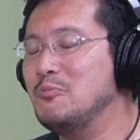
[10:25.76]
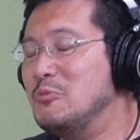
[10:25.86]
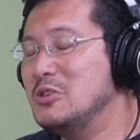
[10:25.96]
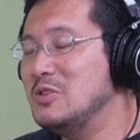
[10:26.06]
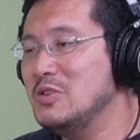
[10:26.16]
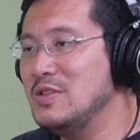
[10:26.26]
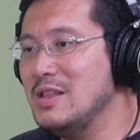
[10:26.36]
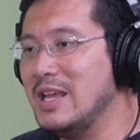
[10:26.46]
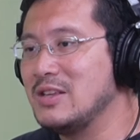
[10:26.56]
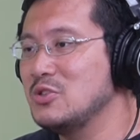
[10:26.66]
you, you,
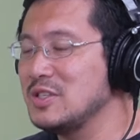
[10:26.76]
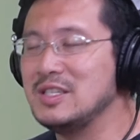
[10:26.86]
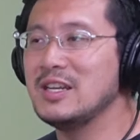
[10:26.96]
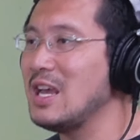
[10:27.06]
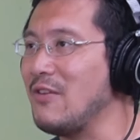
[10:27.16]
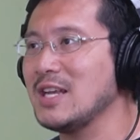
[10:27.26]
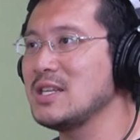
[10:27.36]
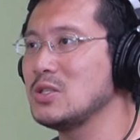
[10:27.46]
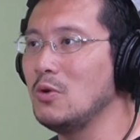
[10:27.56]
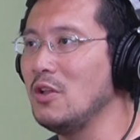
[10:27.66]
like you just didn't have
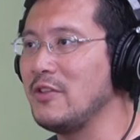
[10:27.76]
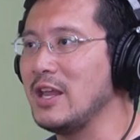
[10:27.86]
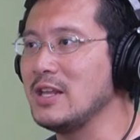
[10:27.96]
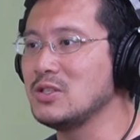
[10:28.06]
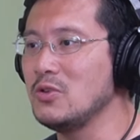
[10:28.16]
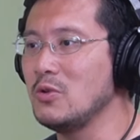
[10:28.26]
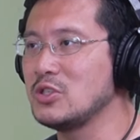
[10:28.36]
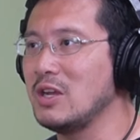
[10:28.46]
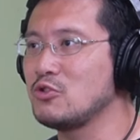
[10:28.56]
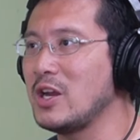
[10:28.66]
access to all of that and so you're
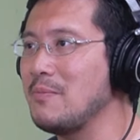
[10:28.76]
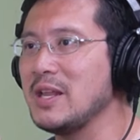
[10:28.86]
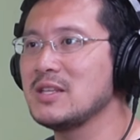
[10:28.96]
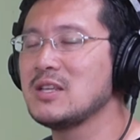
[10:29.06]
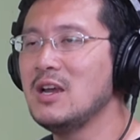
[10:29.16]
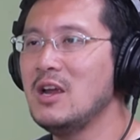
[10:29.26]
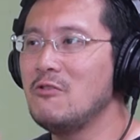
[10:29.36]
start trying to make this